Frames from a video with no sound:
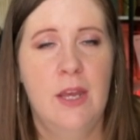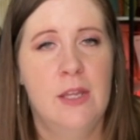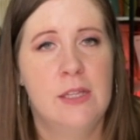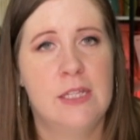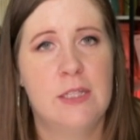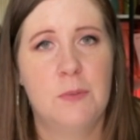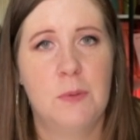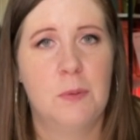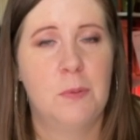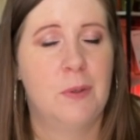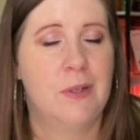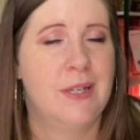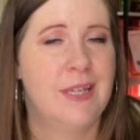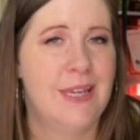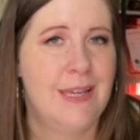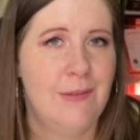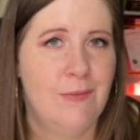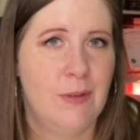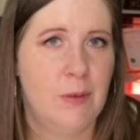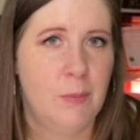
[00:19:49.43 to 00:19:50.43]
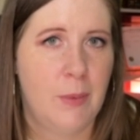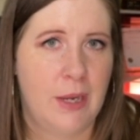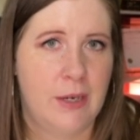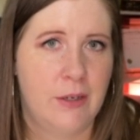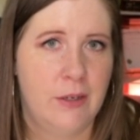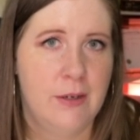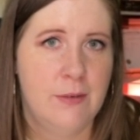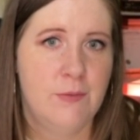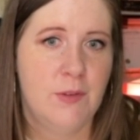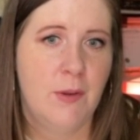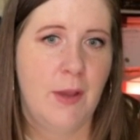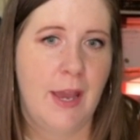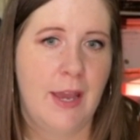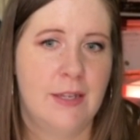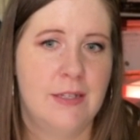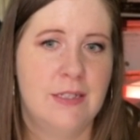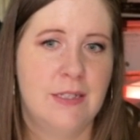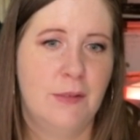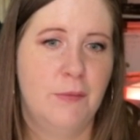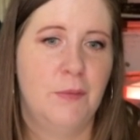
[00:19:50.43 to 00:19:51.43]
This would work even better if you
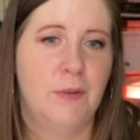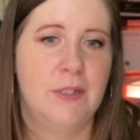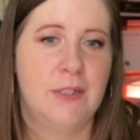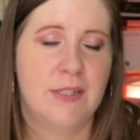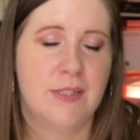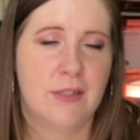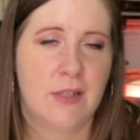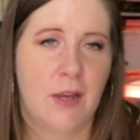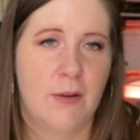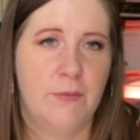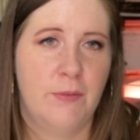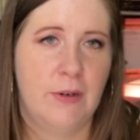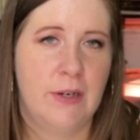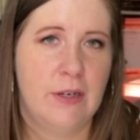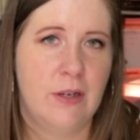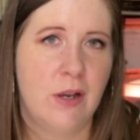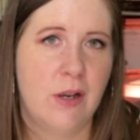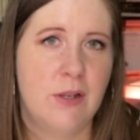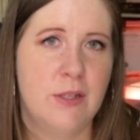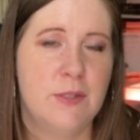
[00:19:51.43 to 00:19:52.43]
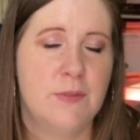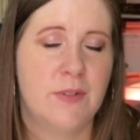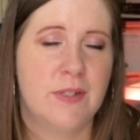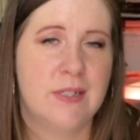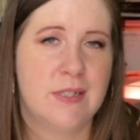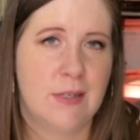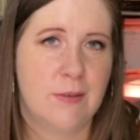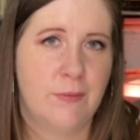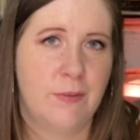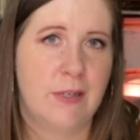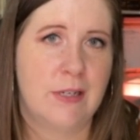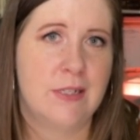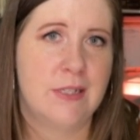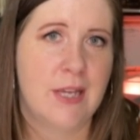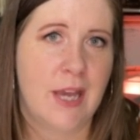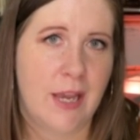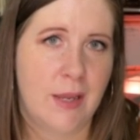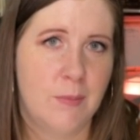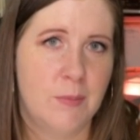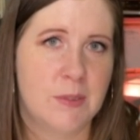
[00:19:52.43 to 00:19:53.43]
had different discovery calls for different
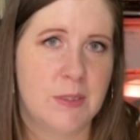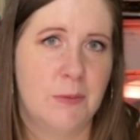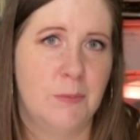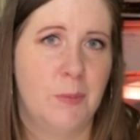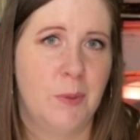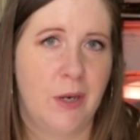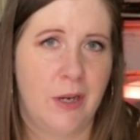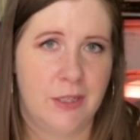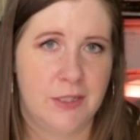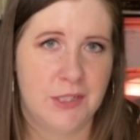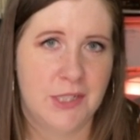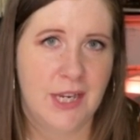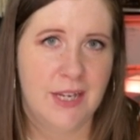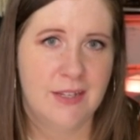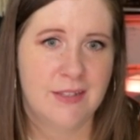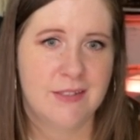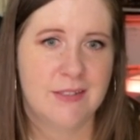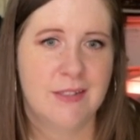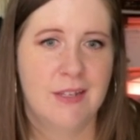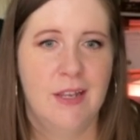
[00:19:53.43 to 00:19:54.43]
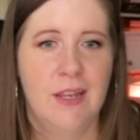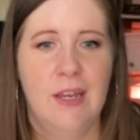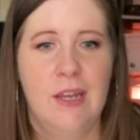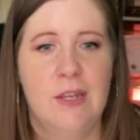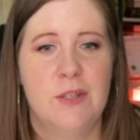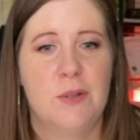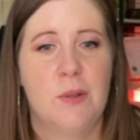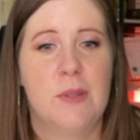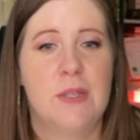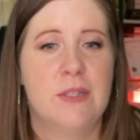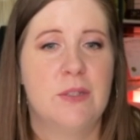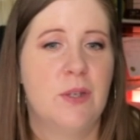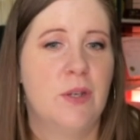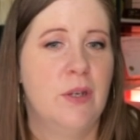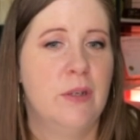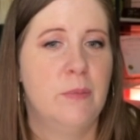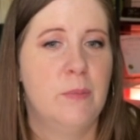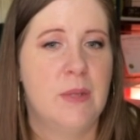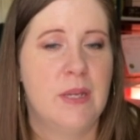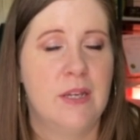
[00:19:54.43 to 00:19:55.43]
types of projects. So this
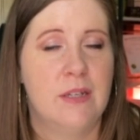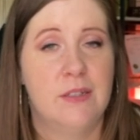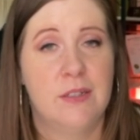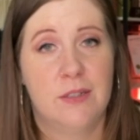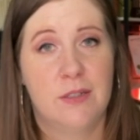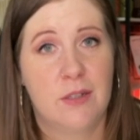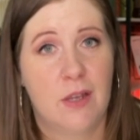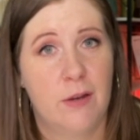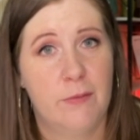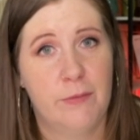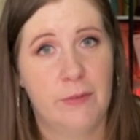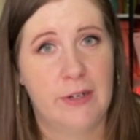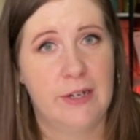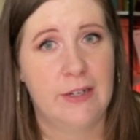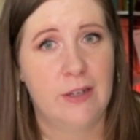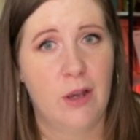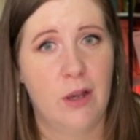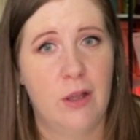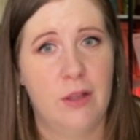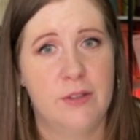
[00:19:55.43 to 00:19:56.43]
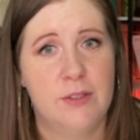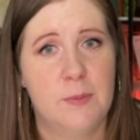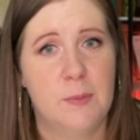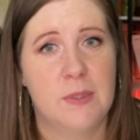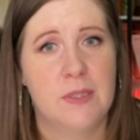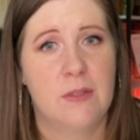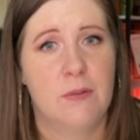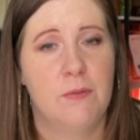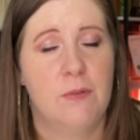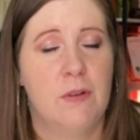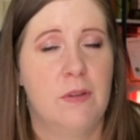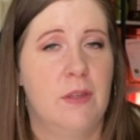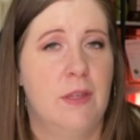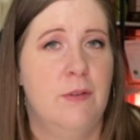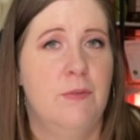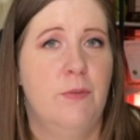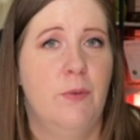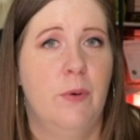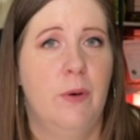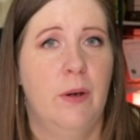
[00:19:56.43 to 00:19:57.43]
could be a discovery call specifically
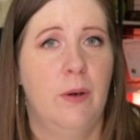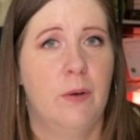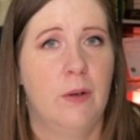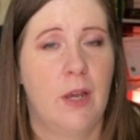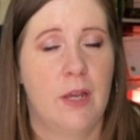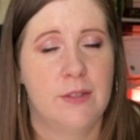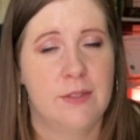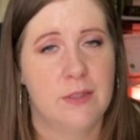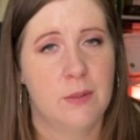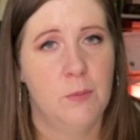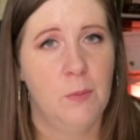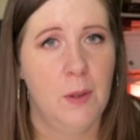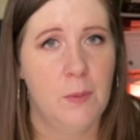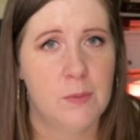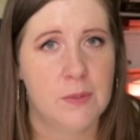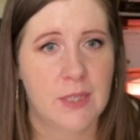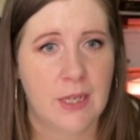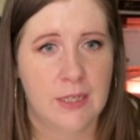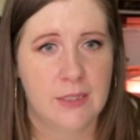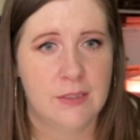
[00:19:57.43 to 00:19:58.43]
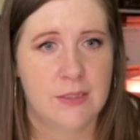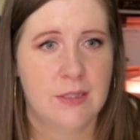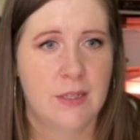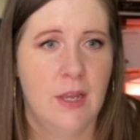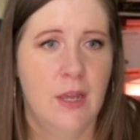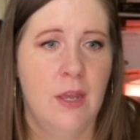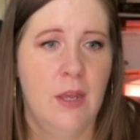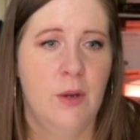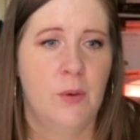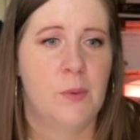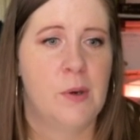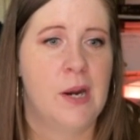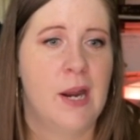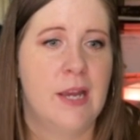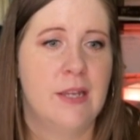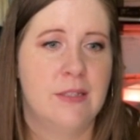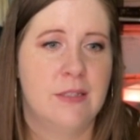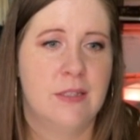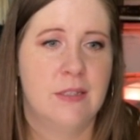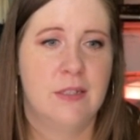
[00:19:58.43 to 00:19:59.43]
for custom websites,
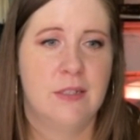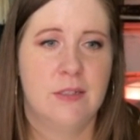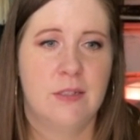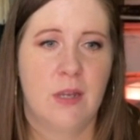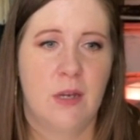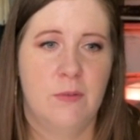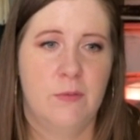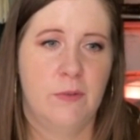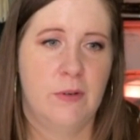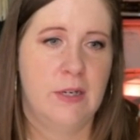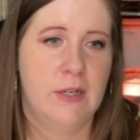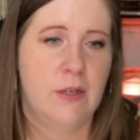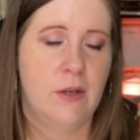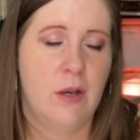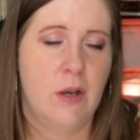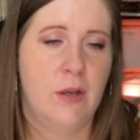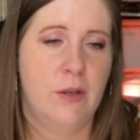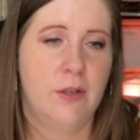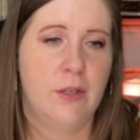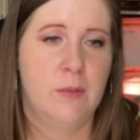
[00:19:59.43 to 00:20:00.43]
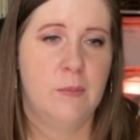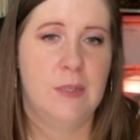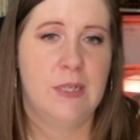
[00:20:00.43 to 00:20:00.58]
whereas the discovery call could be a